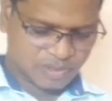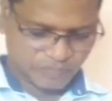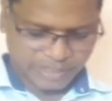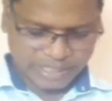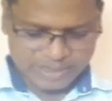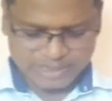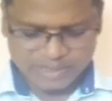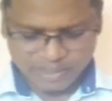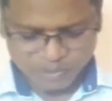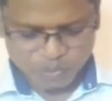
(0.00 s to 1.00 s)
We can
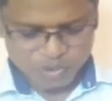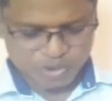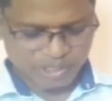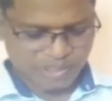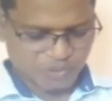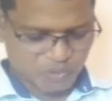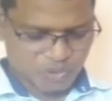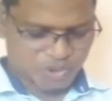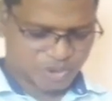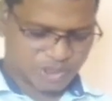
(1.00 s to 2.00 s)
see the use, okay,
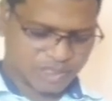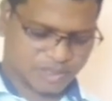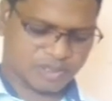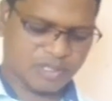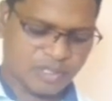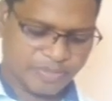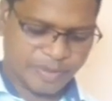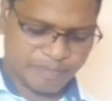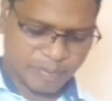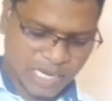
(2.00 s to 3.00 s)
uses
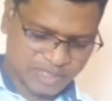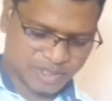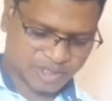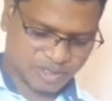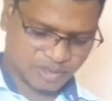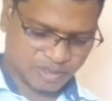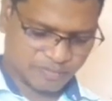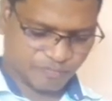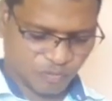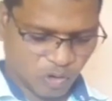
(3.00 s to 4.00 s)
the past
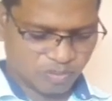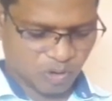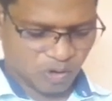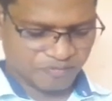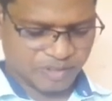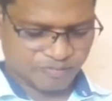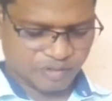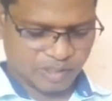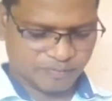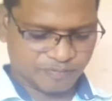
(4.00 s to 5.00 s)
form of the
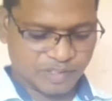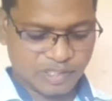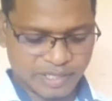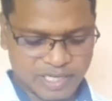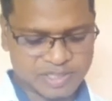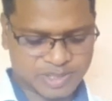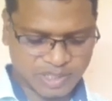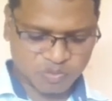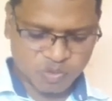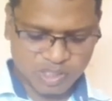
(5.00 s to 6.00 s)
verb in
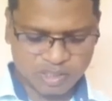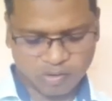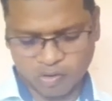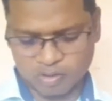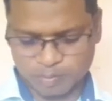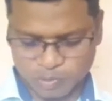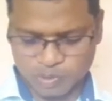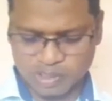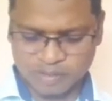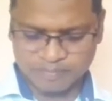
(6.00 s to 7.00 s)
singular or
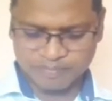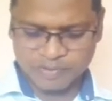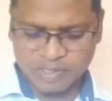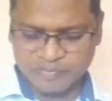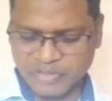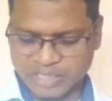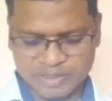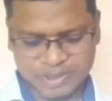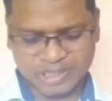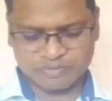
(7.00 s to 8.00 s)
plural. The
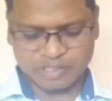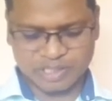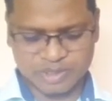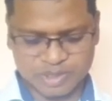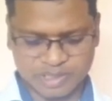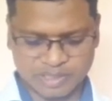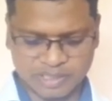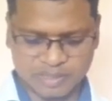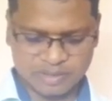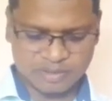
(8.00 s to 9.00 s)
other side we can see there,